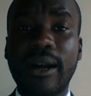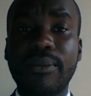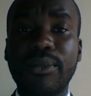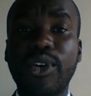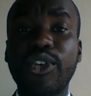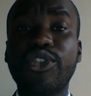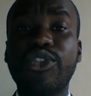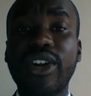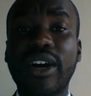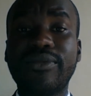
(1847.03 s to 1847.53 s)

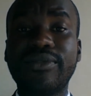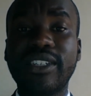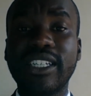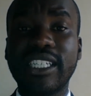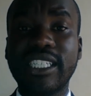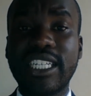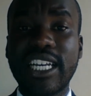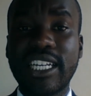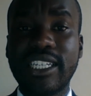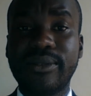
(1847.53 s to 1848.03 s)
or
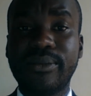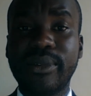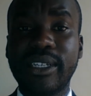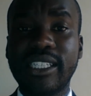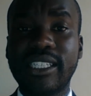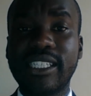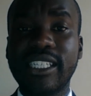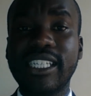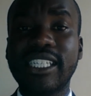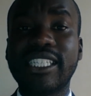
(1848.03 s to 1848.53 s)
drafting
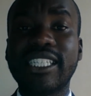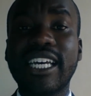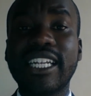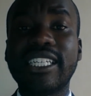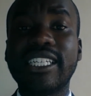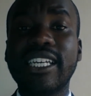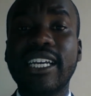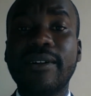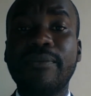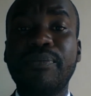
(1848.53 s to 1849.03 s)
judgments is
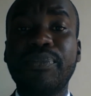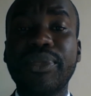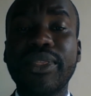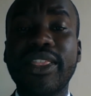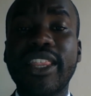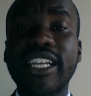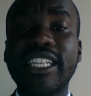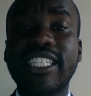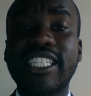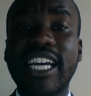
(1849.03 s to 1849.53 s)
that
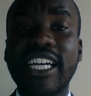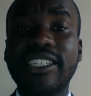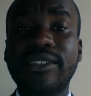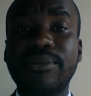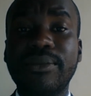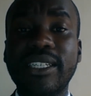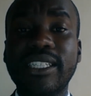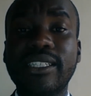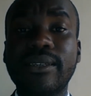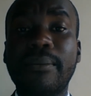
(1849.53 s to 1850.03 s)
the
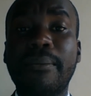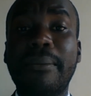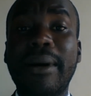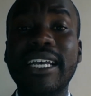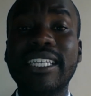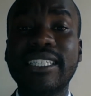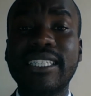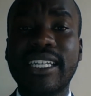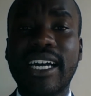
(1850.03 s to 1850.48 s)
judgments must